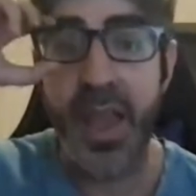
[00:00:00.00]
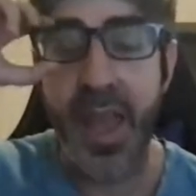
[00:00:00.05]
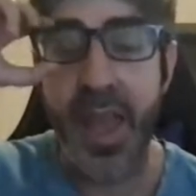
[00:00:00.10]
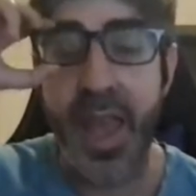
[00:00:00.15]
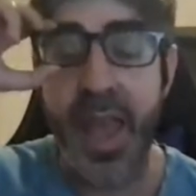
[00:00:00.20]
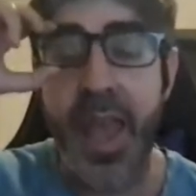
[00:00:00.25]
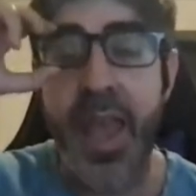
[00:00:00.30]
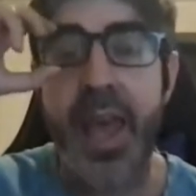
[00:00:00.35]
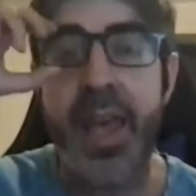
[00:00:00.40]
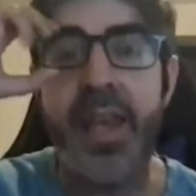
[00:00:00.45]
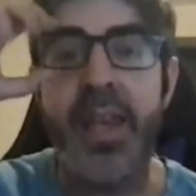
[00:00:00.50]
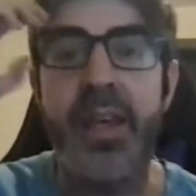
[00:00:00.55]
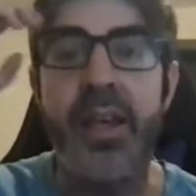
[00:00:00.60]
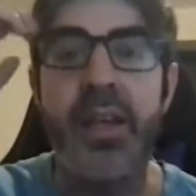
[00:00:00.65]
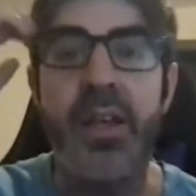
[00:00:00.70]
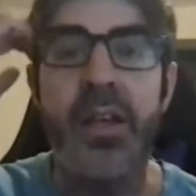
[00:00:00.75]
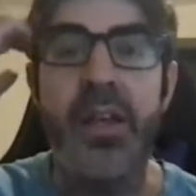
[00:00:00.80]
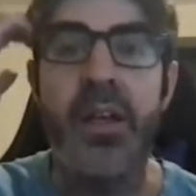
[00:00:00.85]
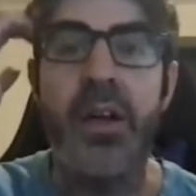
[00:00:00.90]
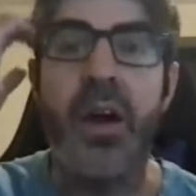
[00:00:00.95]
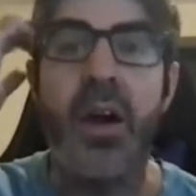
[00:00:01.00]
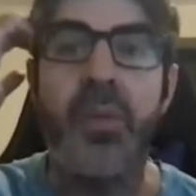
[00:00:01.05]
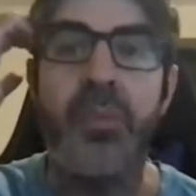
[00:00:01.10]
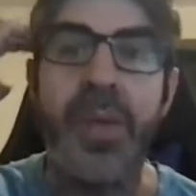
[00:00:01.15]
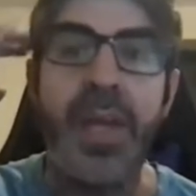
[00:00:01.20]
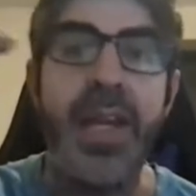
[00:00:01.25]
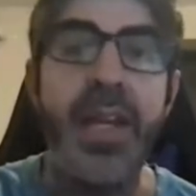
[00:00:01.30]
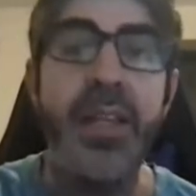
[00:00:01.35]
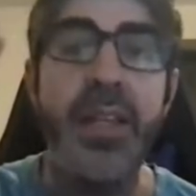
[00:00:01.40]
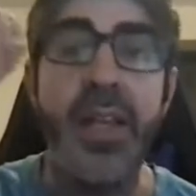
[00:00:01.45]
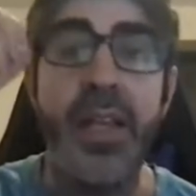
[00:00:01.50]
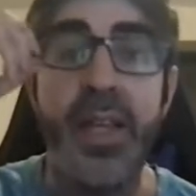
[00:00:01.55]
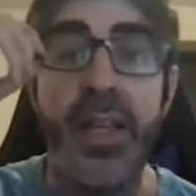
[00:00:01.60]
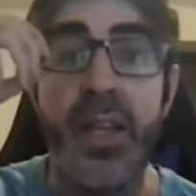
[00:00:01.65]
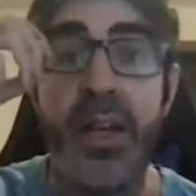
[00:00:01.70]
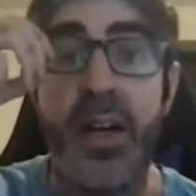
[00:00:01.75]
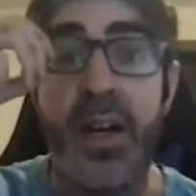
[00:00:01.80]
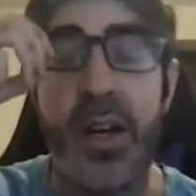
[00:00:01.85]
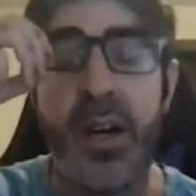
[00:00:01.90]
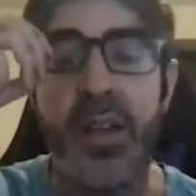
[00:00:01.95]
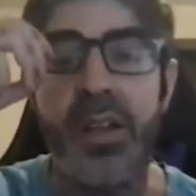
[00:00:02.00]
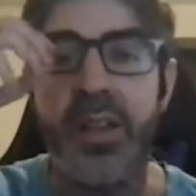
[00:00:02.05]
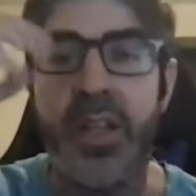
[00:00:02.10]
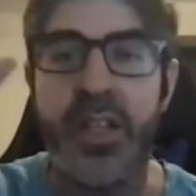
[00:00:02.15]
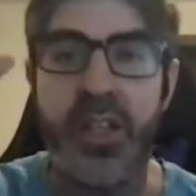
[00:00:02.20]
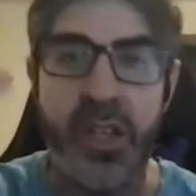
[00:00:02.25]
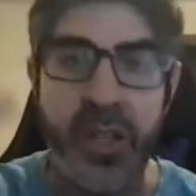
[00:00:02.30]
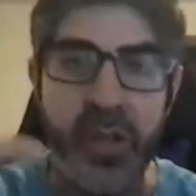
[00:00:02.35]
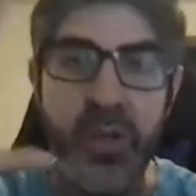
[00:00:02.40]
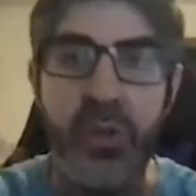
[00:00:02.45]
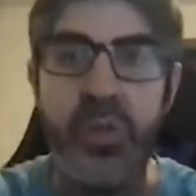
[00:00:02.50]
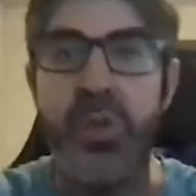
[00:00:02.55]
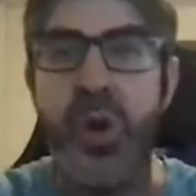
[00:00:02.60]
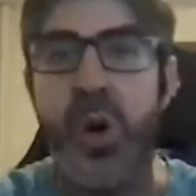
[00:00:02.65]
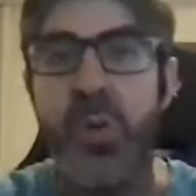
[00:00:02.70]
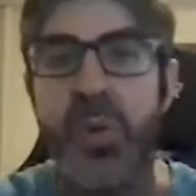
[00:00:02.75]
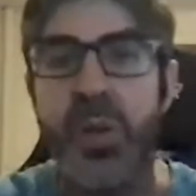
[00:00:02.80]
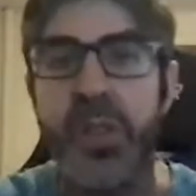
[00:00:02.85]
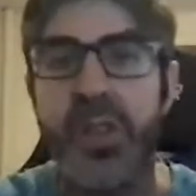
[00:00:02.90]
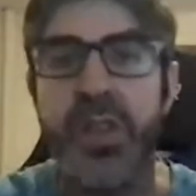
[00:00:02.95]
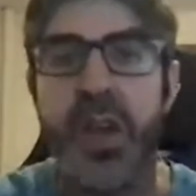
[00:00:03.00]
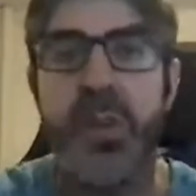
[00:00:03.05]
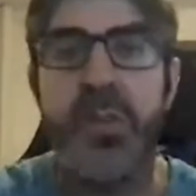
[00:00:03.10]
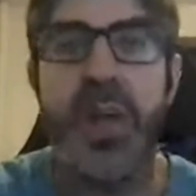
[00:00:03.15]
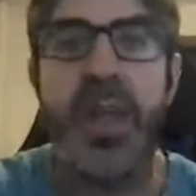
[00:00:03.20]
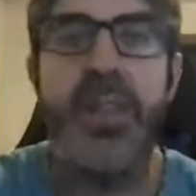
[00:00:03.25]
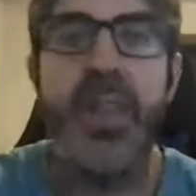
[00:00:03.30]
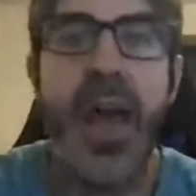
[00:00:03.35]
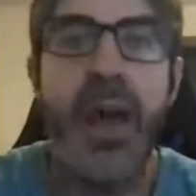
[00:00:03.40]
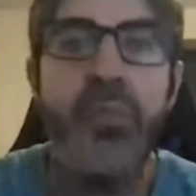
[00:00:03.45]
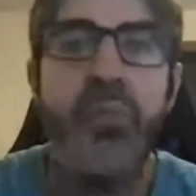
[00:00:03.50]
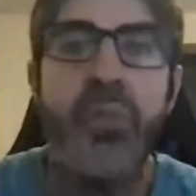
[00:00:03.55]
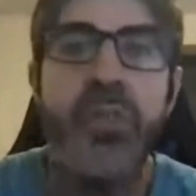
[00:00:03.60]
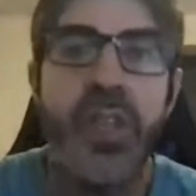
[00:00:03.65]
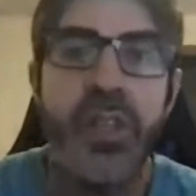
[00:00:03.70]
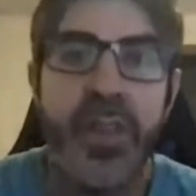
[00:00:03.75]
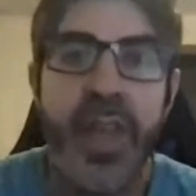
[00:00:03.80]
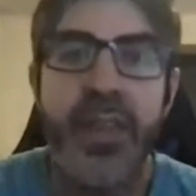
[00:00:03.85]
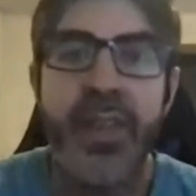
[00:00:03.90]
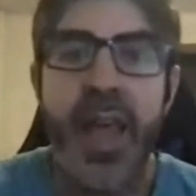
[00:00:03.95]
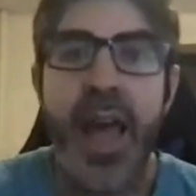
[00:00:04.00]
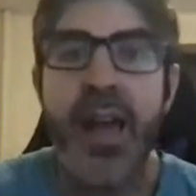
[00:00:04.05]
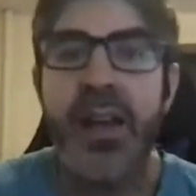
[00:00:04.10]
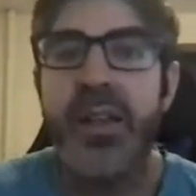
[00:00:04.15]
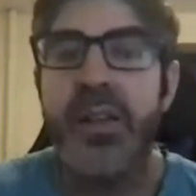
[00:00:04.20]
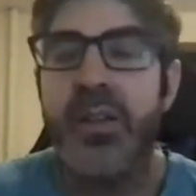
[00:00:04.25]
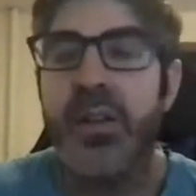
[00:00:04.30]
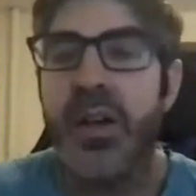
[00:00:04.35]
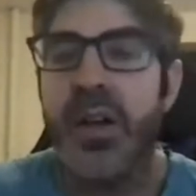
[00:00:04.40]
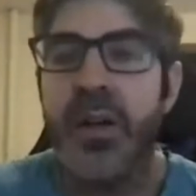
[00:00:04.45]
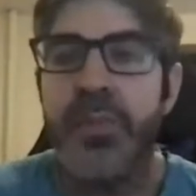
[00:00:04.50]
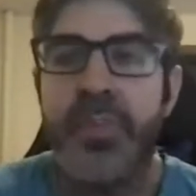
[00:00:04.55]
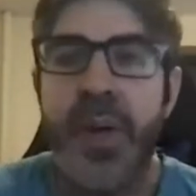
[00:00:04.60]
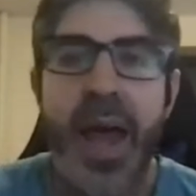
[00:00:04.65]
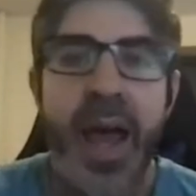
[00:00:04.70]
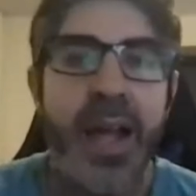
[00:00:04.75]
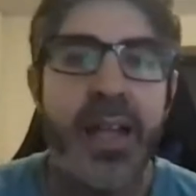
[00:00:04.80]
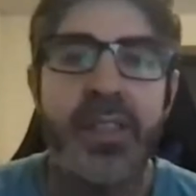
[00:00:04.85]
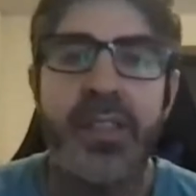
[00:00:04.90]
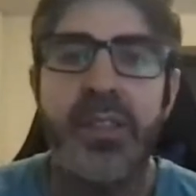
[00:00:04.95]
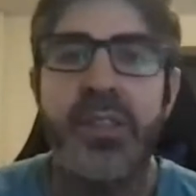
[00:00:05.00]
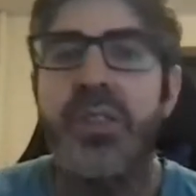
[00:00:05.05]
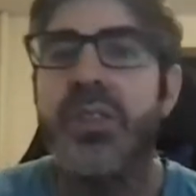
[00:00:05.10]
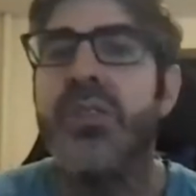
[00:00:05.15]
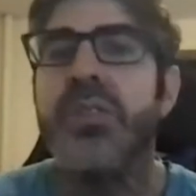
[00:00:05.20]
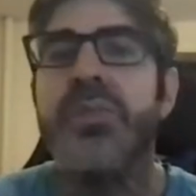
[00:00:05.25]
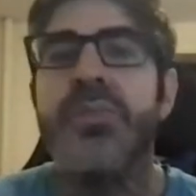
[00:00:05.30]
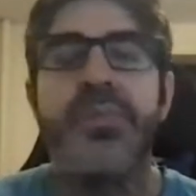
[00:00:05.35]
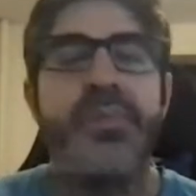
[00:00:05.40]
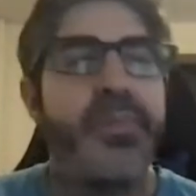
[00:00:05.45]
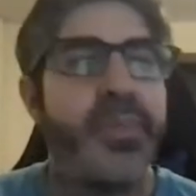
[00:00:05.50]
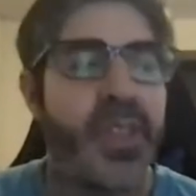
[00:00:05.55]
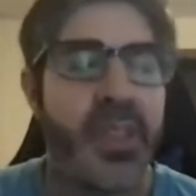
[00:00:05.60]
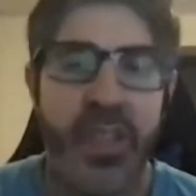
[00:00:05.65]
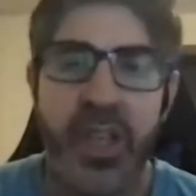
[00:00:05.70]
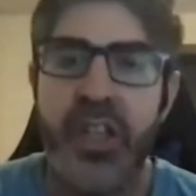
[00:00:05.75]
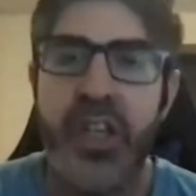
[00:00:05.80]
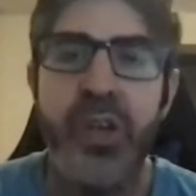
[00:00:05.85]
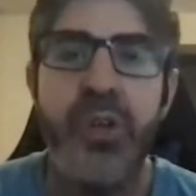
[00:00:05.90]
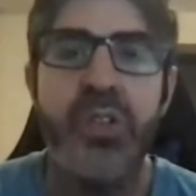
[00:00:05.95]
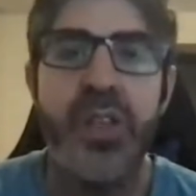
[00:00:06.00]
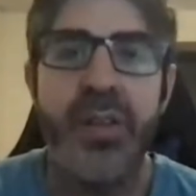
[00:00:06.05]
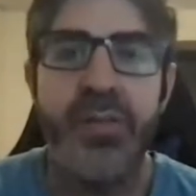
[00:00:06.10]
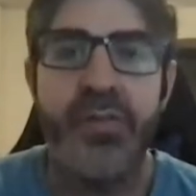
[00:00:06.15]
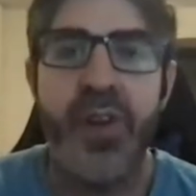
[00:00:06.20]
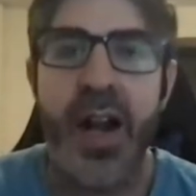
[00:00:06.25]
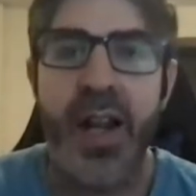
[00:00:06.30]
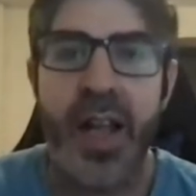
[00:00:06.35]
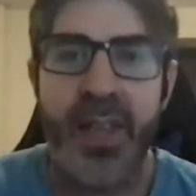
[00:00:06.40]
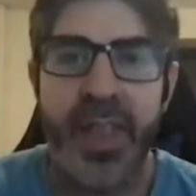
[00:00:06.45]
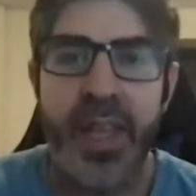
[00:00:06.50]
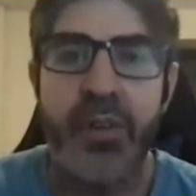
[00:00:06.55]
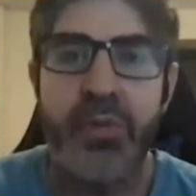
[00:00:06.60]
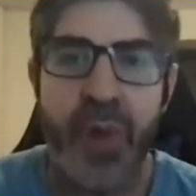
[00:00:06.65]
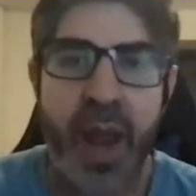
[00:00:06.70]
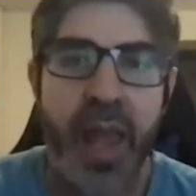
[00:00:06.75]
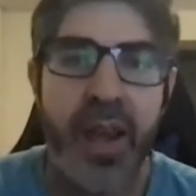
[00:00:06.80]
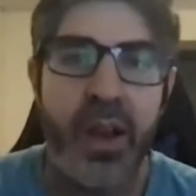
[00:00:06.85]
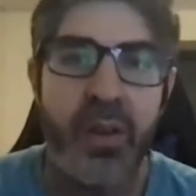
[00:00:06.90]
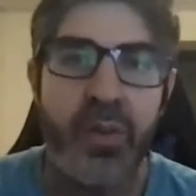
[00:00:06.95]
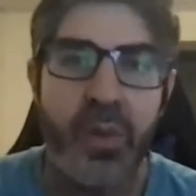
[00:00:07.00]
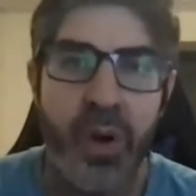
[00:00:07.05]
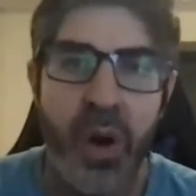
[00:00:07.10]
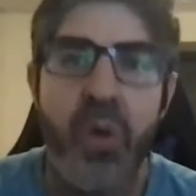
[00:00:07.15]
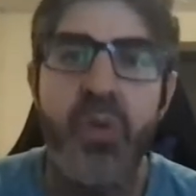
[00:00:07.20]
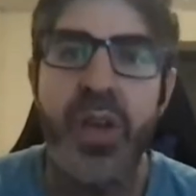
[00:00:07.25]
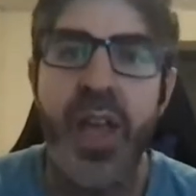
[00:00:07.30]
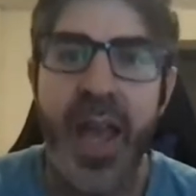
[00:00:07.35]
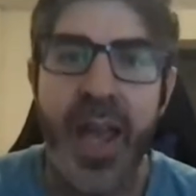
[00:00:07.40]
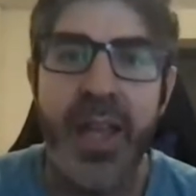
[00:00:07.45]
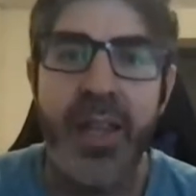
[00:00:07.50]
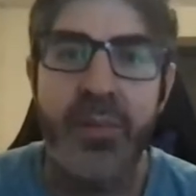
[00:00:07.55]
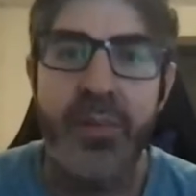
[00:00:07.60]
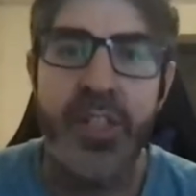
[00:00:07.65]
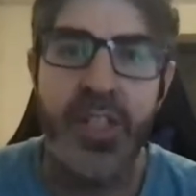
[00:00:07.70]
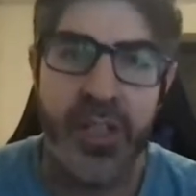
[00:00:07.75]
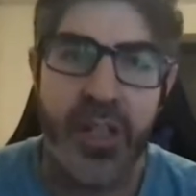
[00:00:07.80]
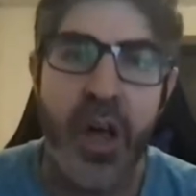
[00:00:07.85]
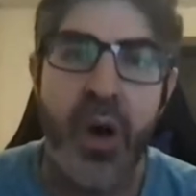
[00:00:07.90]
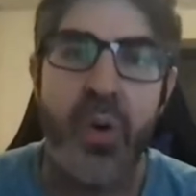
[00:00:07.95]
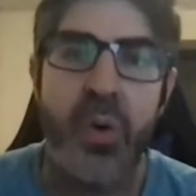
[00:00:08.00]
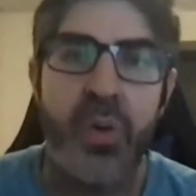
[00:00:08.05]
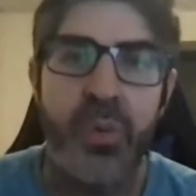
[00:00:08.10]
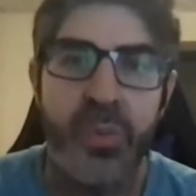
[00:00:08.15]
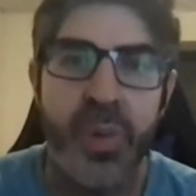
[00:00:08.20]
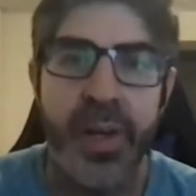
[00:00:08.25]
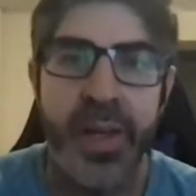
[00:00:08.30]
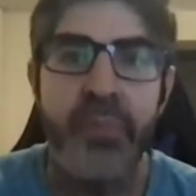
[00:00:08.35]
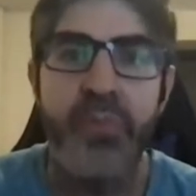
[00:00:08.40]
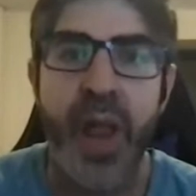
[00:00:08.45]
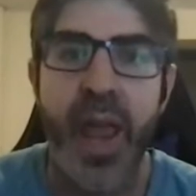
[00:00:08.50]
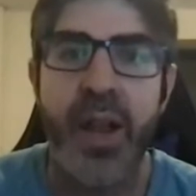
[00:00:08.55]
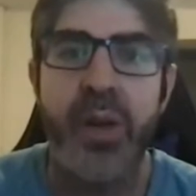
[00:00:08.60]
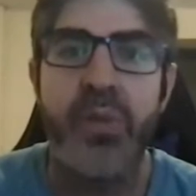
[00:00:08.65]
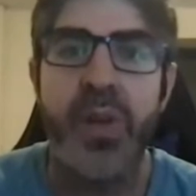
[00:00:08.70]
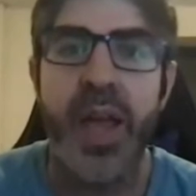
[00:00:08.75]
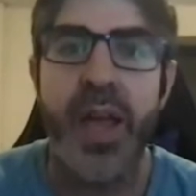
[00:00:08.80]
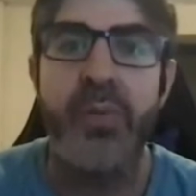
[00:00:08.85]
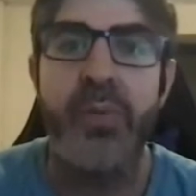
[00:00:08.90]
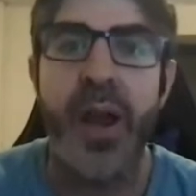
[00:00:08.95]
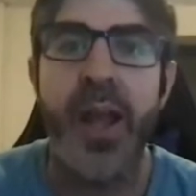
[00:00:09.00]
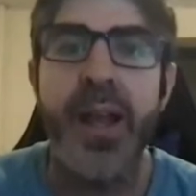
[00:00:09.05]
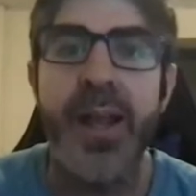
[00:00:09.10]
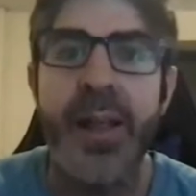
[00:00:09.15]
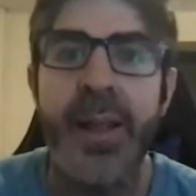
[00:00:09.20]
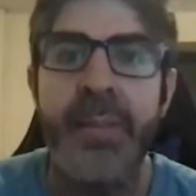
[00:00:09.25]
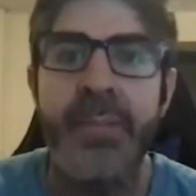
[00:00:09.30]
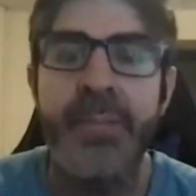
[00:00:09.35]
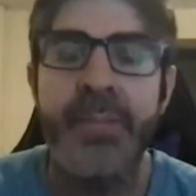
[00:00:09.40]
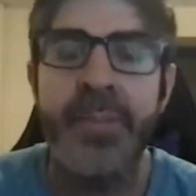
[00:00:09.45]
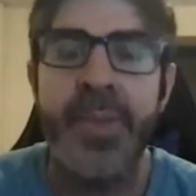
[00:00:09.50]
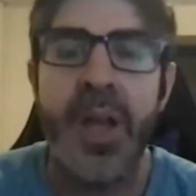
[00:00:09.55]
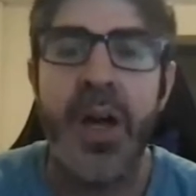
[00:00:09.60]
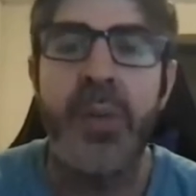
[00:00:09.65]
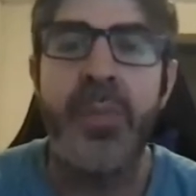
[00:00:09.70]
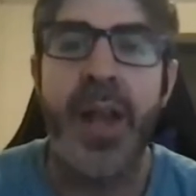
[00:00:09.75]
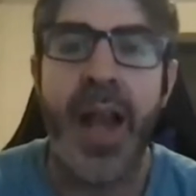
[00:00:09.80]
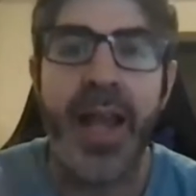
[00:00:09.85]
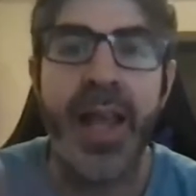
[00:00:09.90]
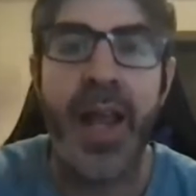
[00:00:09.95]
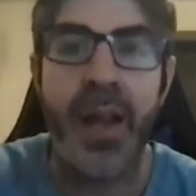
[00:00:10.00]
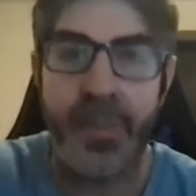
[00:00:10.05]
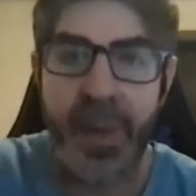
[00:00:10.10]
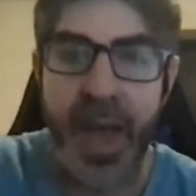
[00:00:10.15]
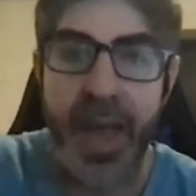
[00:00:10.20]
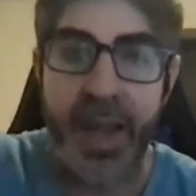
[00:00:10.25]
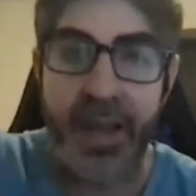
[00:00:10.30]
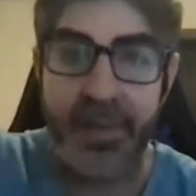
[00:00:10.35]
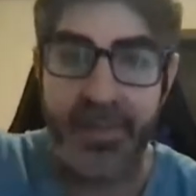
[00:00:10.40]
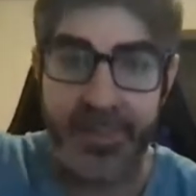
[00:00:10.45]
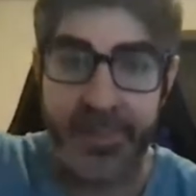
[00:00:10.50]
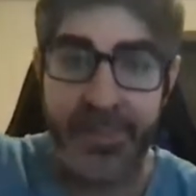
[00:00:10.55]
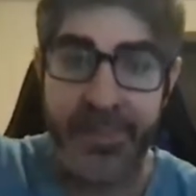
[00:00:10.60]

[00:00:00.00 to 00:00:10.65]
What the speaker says: and immediately the queue opens up, and that pack. The queues on Friday, I think, ran okay. It was slow, but it ran okay, right? And I got a pack.